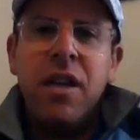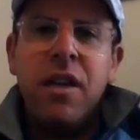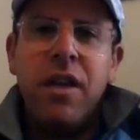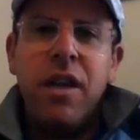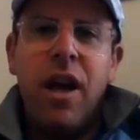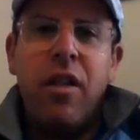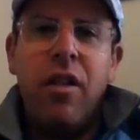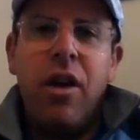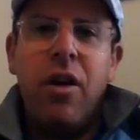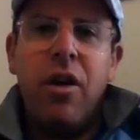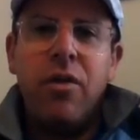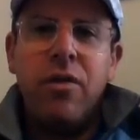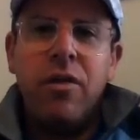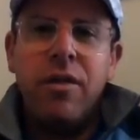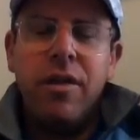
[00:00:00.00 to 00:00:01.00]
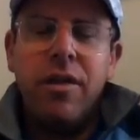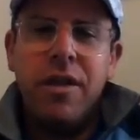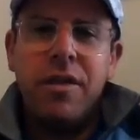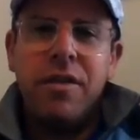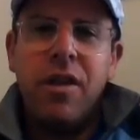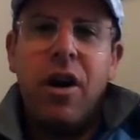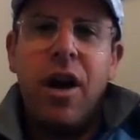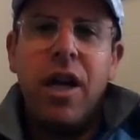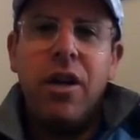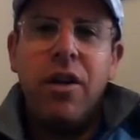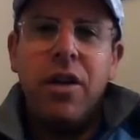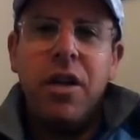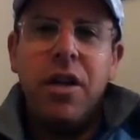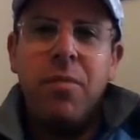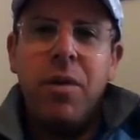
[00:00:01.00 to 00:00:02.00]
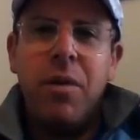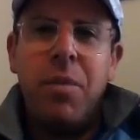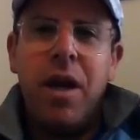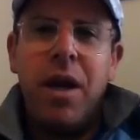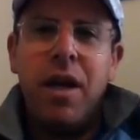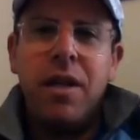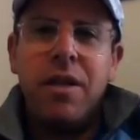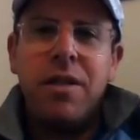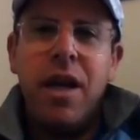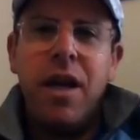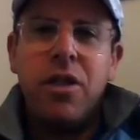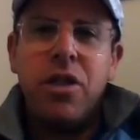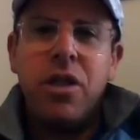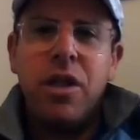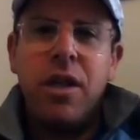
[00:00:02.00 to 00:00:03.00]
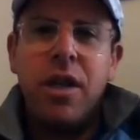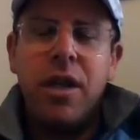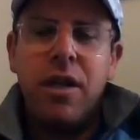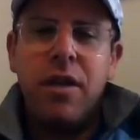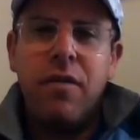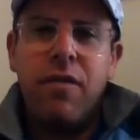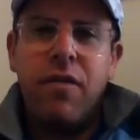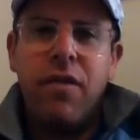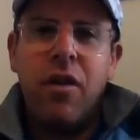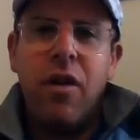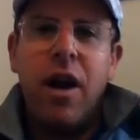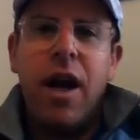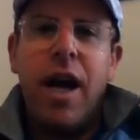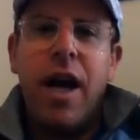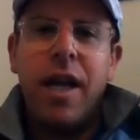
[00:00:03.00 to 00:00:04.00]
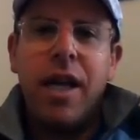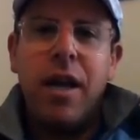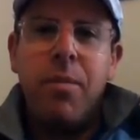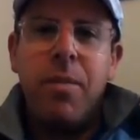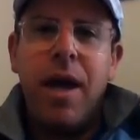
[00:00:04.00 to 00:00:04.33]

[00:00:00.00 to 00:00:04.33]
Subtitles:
yellow is all right, you need to be paying attention to figure out how to get